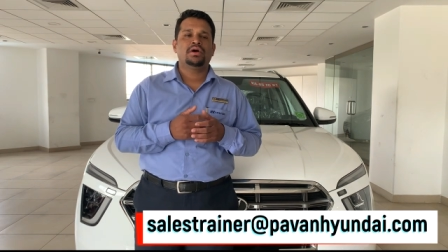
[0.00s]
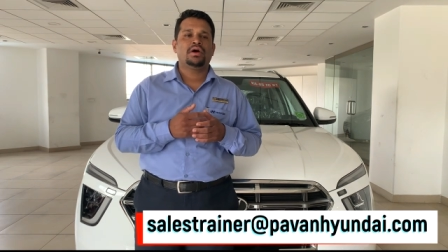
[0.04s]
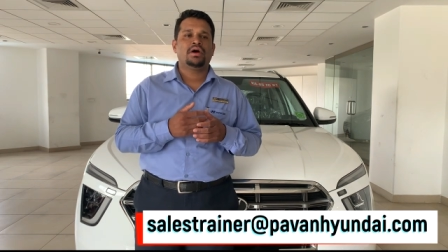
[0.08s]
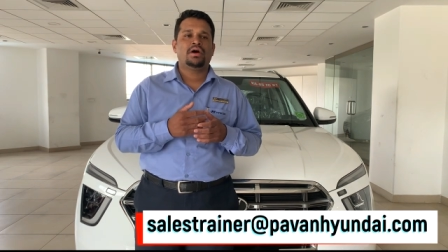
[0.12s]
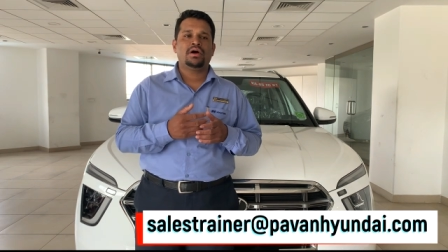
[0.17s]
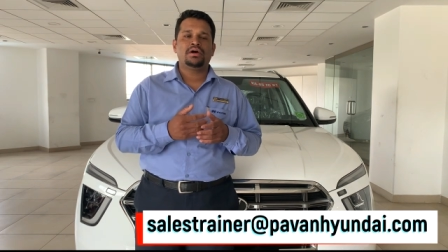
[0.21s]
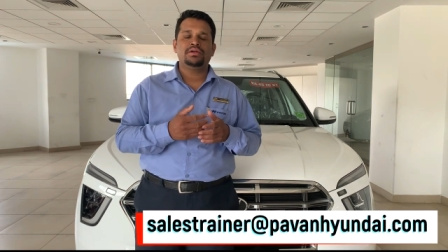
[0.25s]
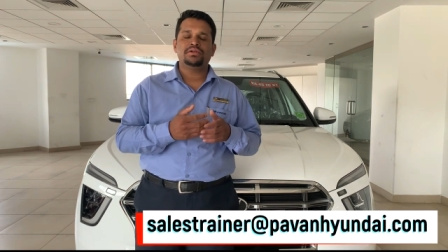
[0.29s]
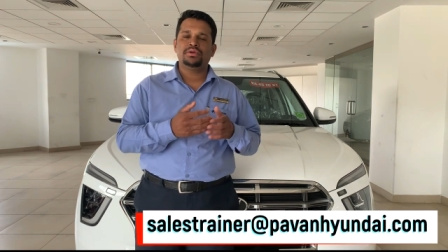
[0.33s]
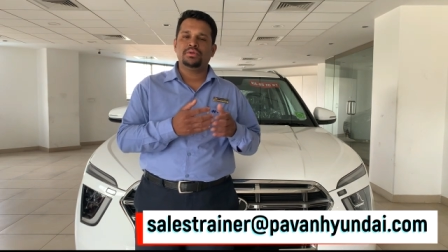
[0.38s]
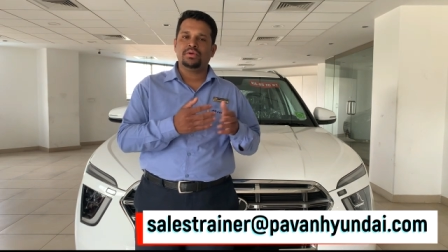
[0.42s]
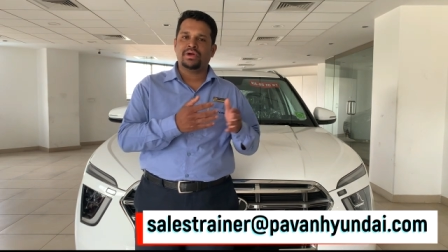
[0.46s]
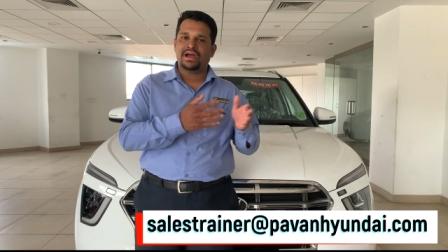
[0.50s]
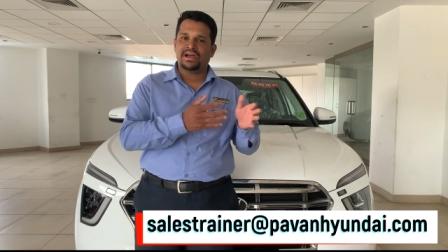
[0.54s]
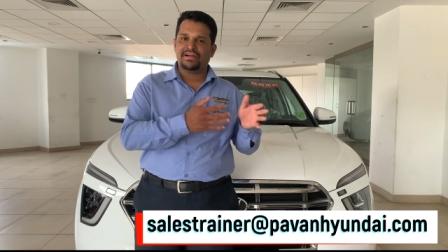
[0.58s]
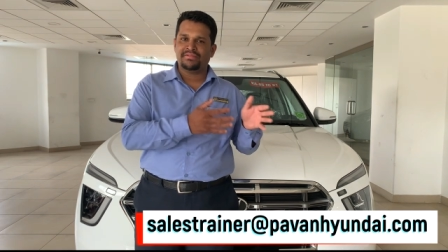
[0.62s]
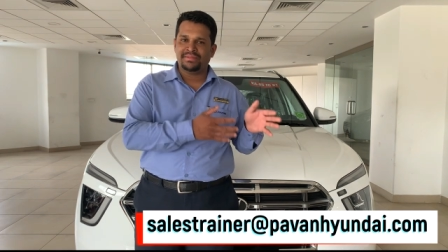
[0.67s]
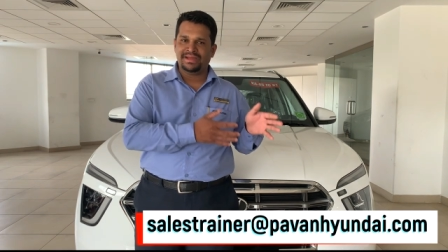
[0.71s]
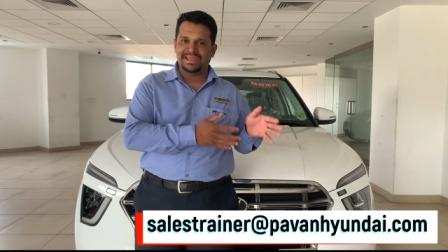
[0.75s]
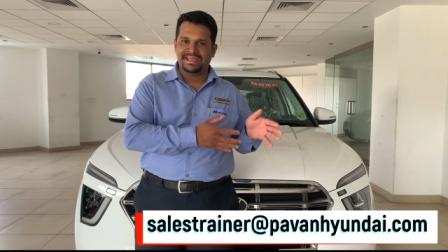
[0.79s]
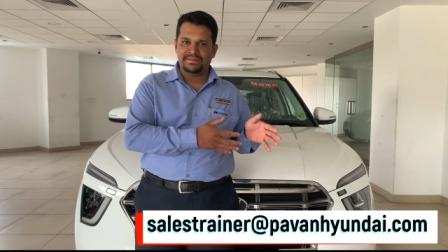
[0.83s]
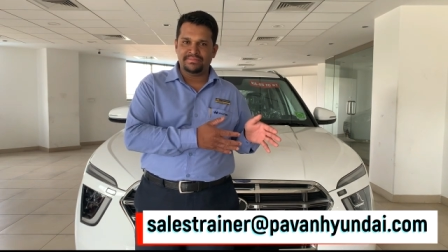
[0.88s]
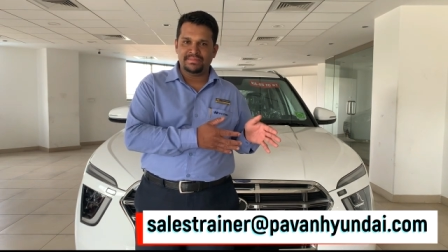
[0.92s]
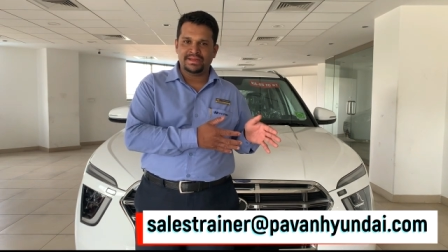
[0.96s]
or you have
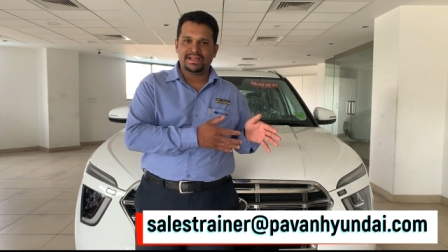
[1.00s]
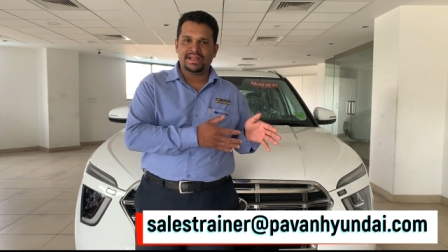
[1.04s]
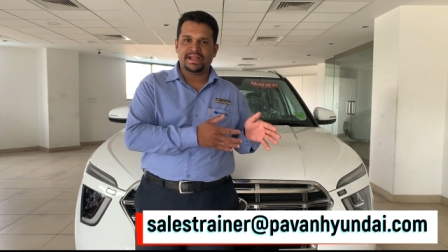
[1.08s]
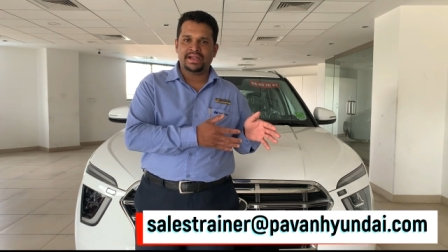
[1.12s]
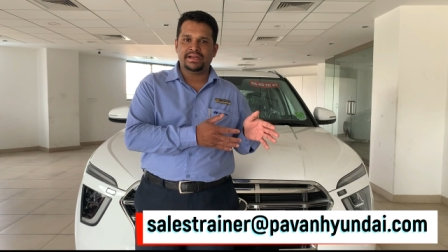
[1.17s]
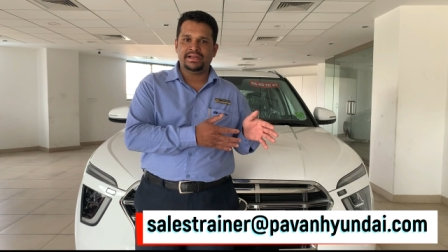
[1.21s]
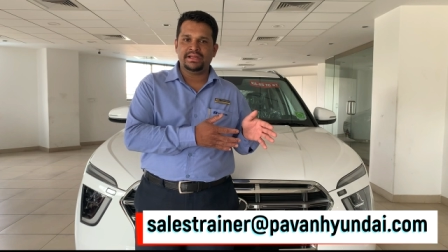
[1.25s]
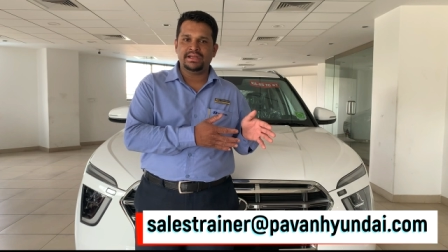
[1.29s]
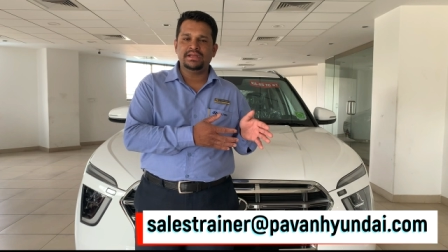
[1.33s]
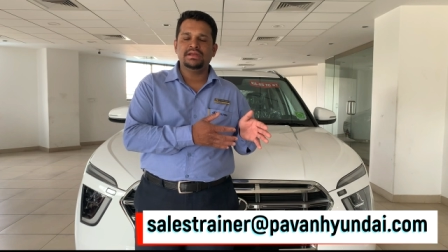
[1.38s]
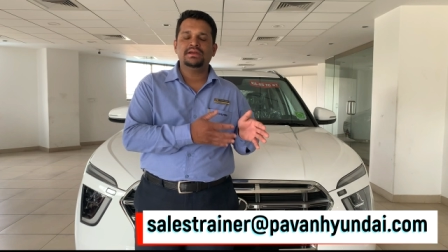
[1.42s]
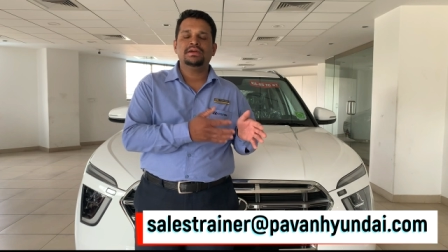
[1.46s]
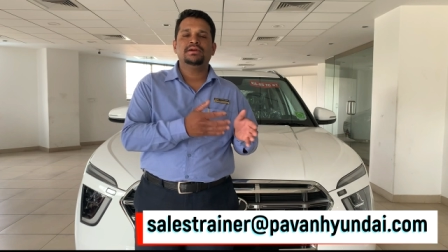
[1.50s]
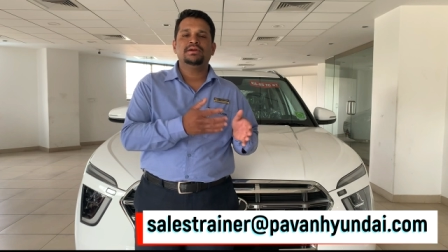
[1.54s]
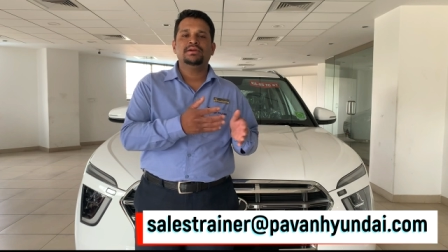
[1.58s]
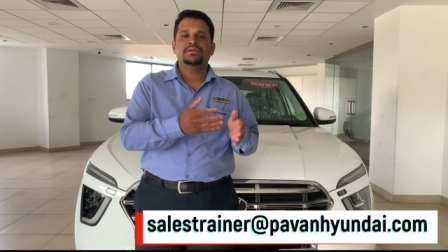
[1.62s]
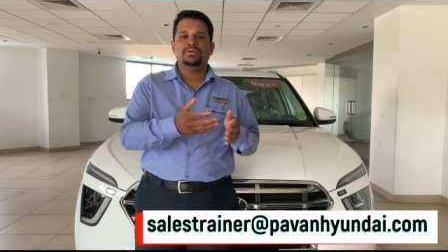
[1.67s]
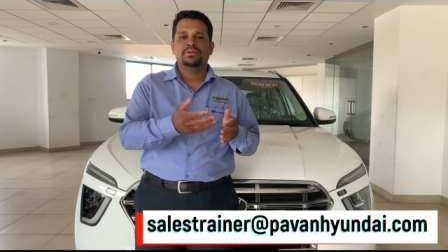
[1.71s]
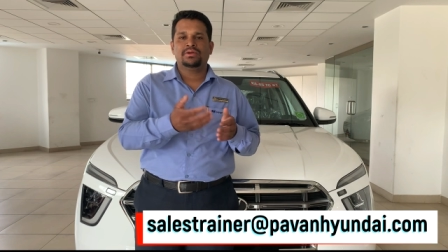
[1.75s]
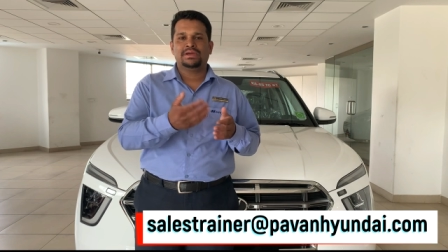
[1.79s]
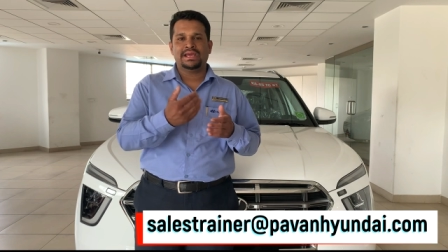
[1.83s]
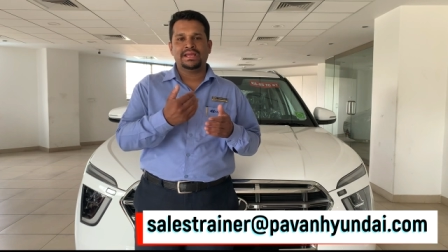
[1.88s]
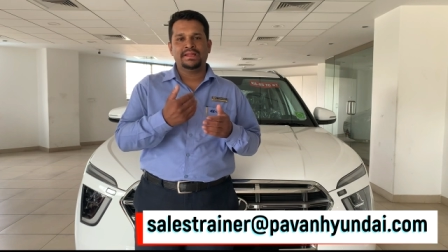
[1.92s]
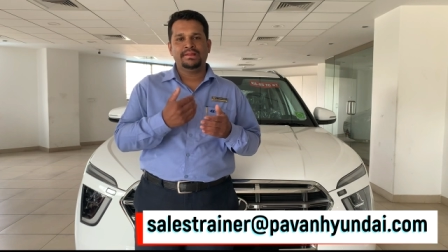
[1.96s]
my email ID.
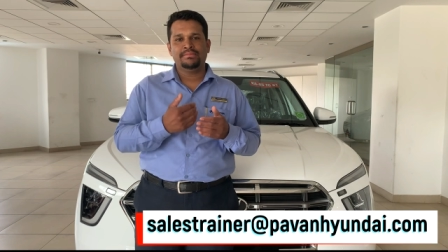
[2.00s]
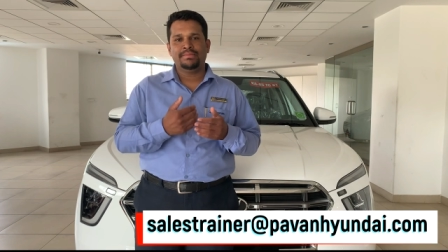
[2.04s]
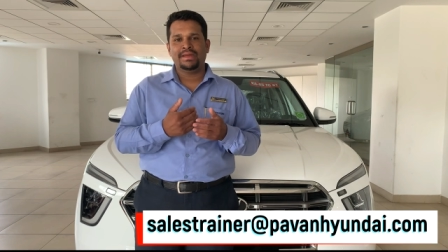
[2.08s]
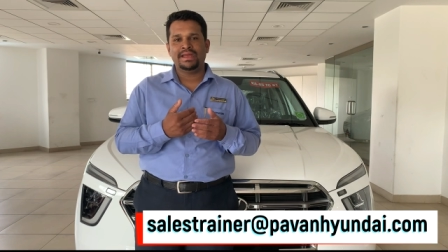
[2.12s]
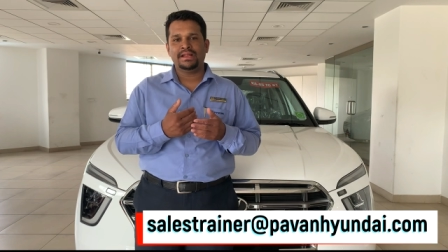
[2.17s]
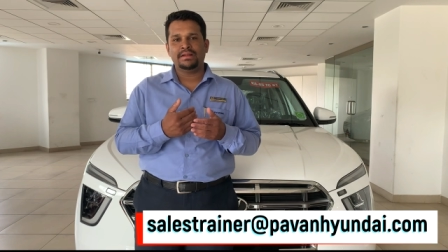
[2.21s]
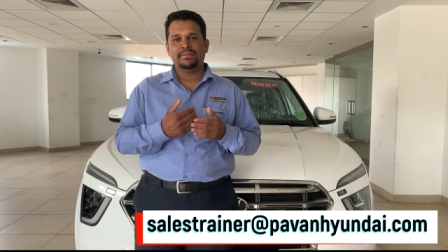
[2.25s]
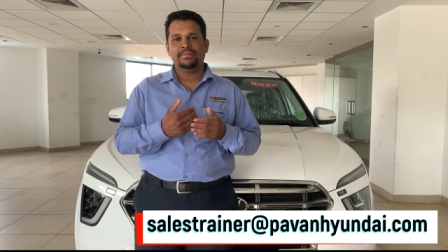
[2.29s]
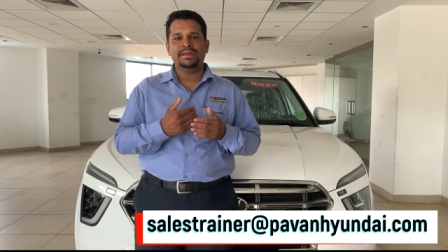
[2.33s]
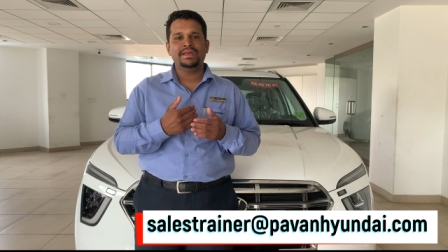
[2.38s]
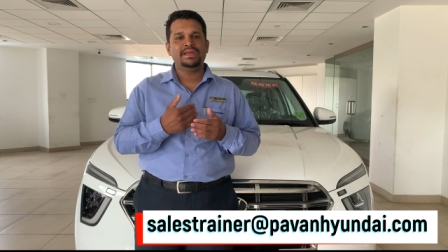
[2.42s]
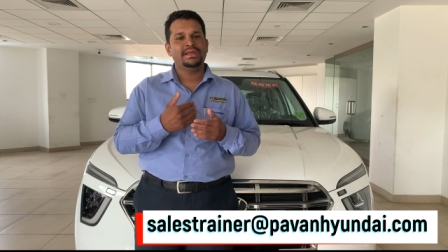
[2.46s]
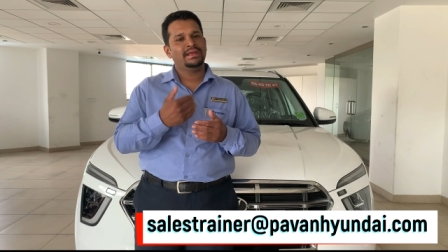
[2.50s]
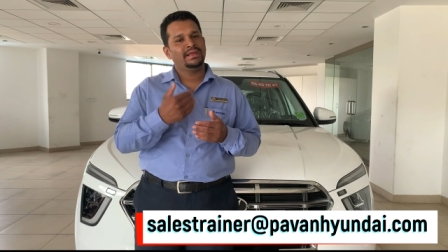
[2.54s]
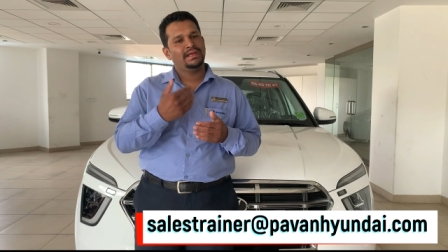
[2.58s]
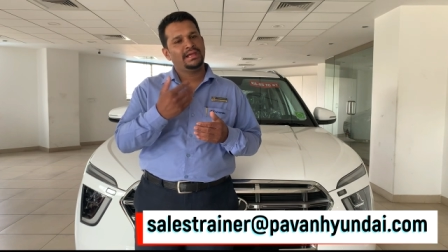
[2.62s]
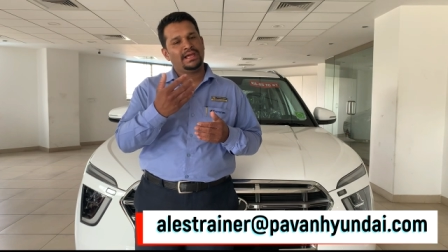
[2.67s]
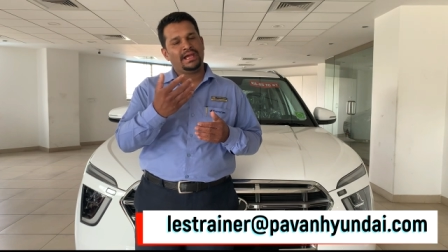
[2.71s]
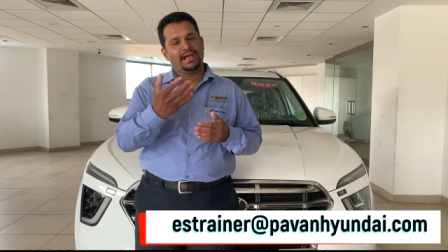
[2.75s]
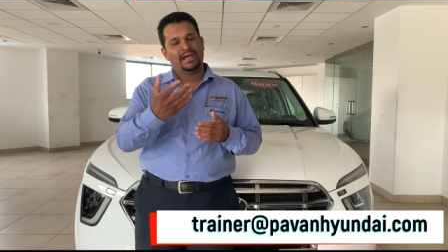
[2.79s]
You can mail me.